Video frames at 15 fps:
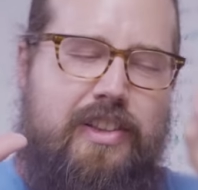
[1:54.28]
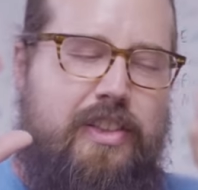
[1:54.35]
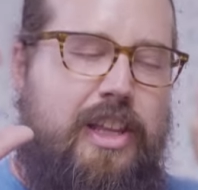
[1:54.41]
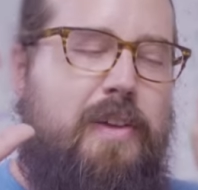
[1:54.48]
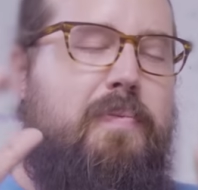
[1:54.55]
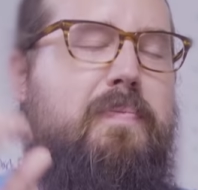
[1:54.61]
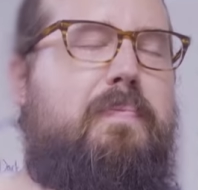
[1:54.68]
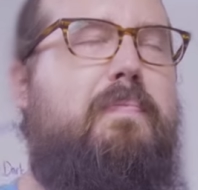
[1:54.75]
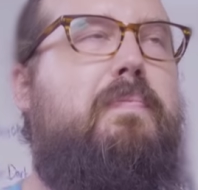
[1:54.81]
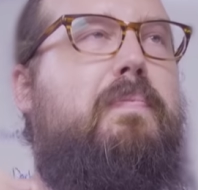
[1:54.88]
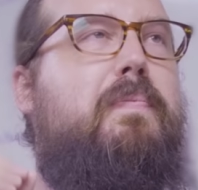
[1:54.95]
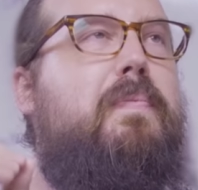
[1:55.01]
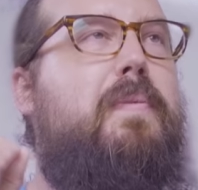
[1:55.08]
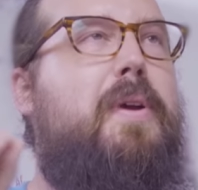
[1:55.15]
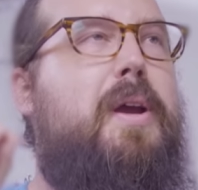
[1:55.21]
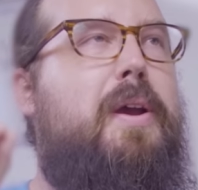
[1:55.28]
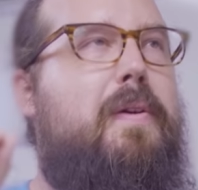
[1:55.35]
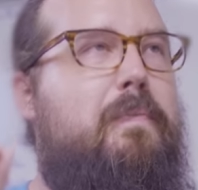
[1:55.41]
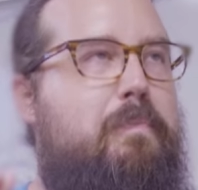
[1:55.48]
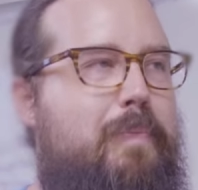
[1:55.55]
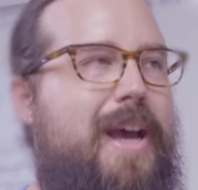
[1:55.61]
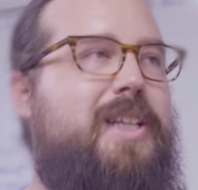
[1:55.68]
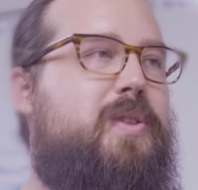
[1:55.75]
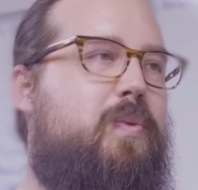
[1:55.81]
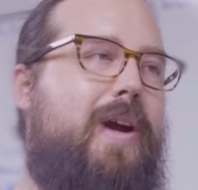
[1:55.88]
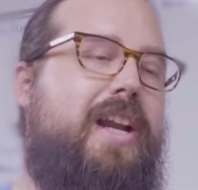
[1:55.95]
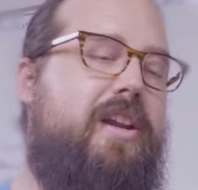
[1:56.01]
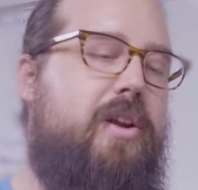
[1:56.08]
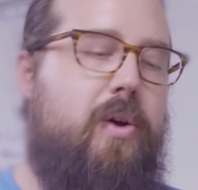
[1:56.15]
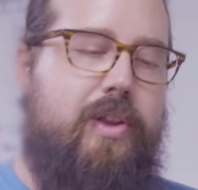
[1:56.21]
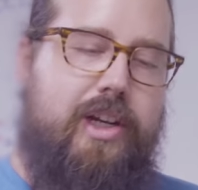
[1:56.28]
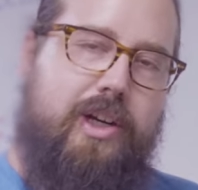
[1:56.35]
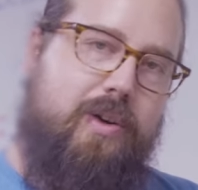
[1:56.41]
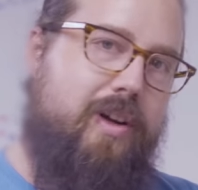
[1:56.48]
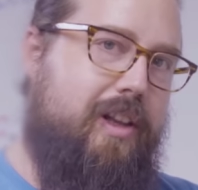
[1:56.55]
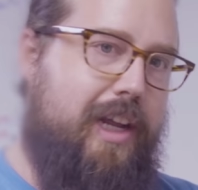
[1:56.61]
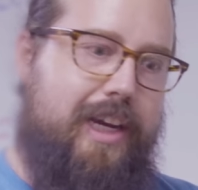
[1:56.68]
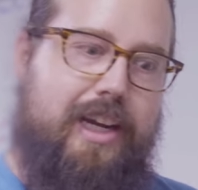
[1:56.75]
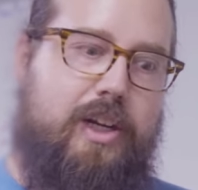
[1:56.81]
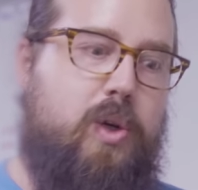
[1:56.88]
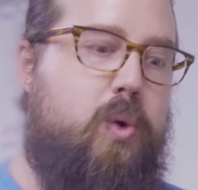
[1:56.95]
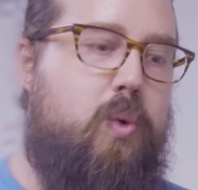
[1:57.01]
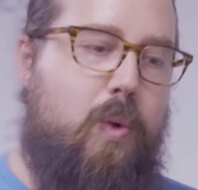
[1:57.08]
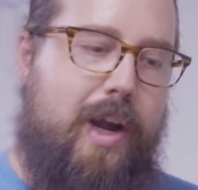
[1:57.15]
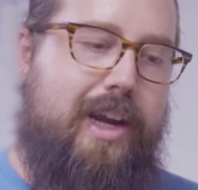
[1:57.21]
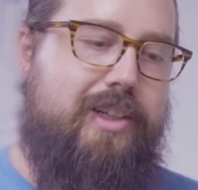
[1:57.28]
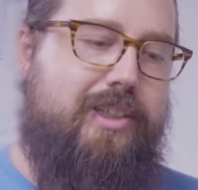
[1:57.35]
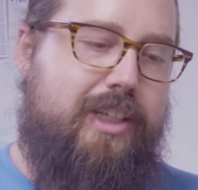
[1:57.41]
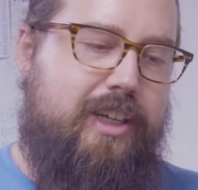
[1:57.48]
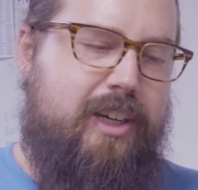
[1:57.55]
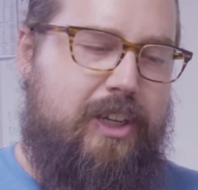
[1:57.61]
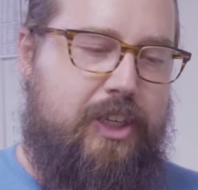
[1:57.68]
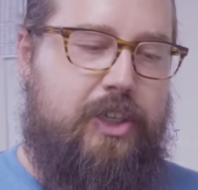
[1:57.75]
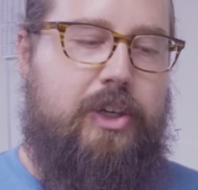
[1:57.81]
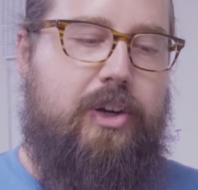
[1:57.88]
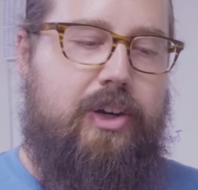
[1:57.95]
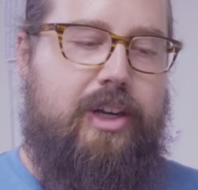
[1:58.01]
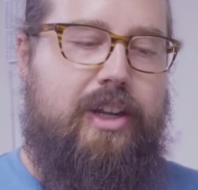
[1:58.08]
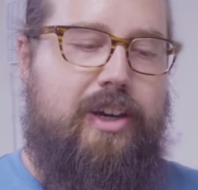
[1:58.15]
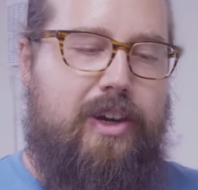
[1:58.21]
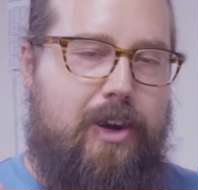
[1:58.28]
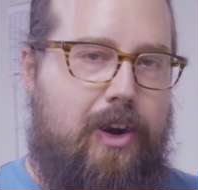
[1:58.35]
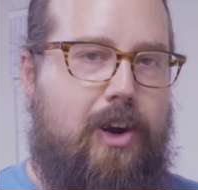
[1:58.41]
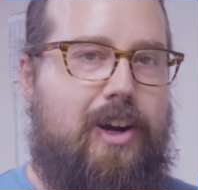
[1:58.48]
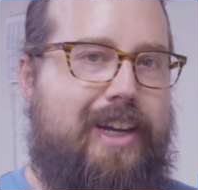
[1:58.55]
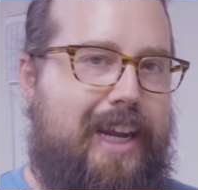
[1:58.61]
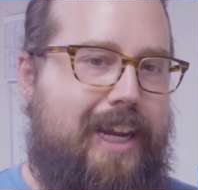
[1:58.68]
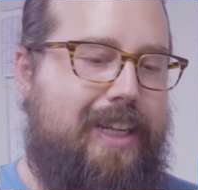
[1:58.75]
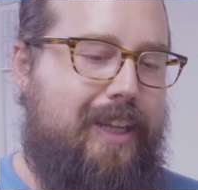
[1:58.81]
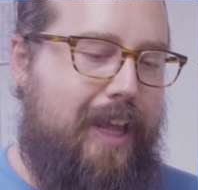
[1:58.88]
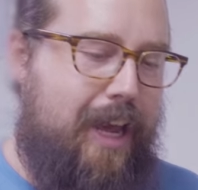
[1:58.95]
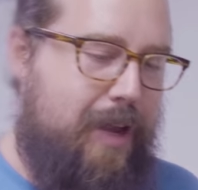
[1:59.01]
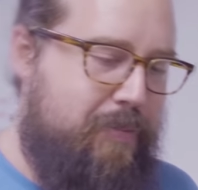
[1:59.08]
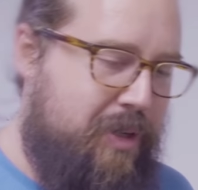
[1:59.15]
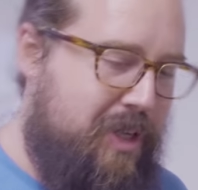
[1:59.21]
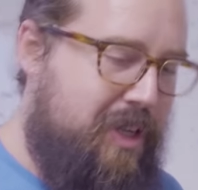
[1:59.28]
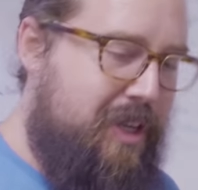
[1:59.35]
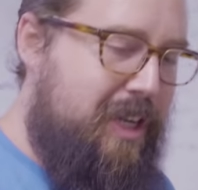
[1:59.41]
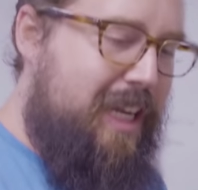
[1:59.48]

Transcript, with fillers: the Best way to know that you're in like a crazy good arcade lab.